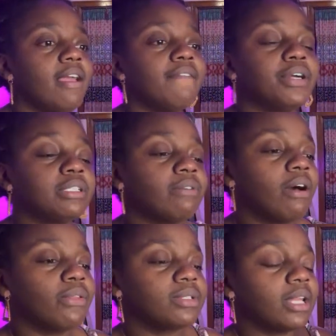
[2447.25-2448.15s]
first of all,
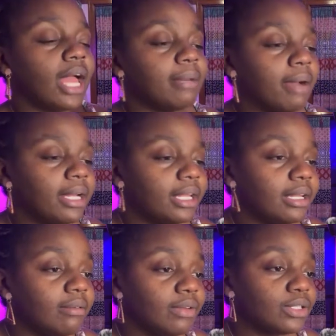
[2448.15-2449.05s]
those are like-minded
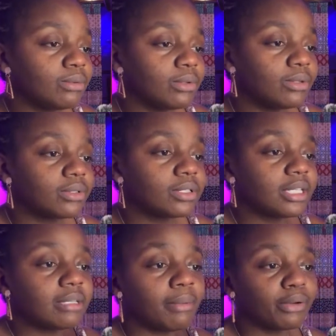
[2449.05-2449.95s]
individuals.
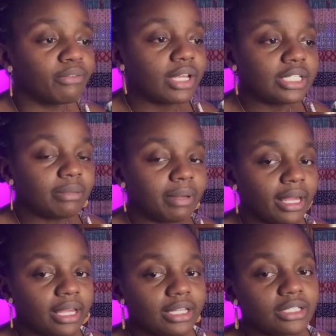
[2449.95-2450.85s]
It's a motivation
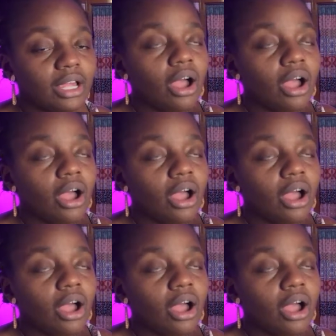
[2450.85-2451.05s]
page.